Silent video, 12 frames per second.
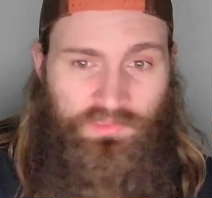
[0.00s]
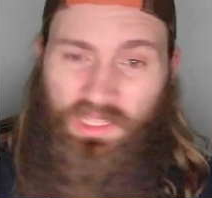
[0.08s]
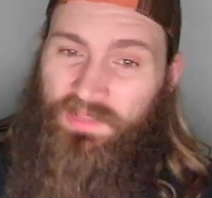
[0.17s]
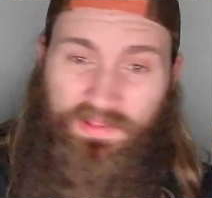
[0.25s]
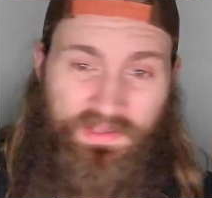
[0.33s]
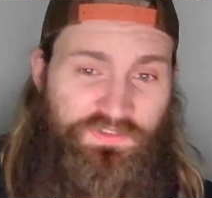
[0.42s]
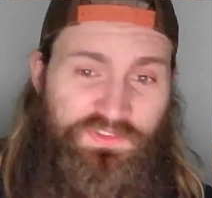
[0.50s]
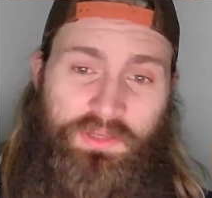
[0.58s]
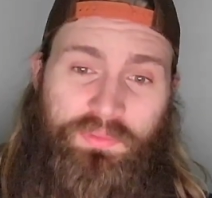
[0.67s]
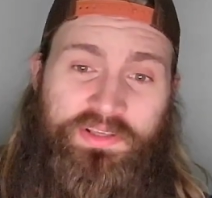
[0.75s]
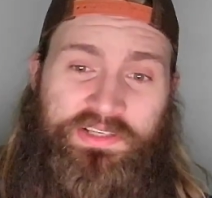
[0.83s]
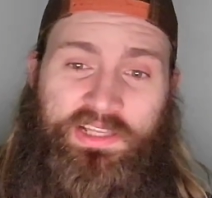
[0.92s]
unless for
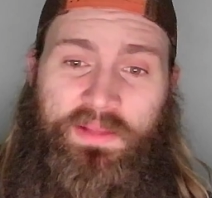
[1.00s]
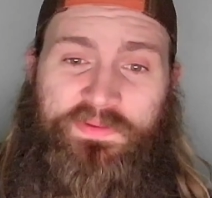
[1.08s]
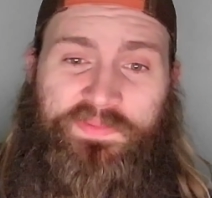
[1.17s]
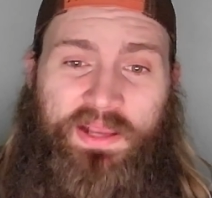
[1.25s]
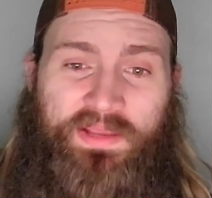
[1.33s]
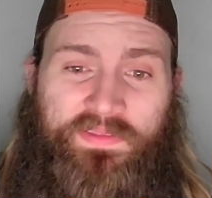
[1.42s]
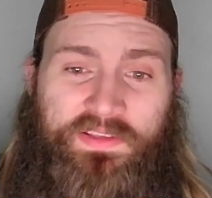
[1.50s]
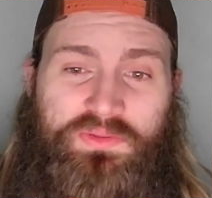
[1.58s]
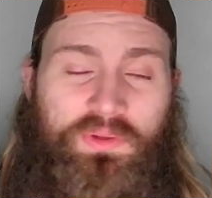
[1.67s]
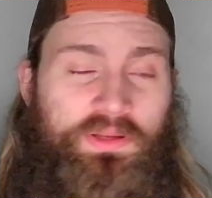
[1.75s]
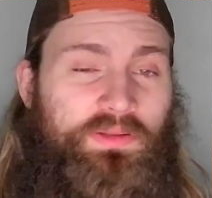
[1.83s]
some reason he comes back in this one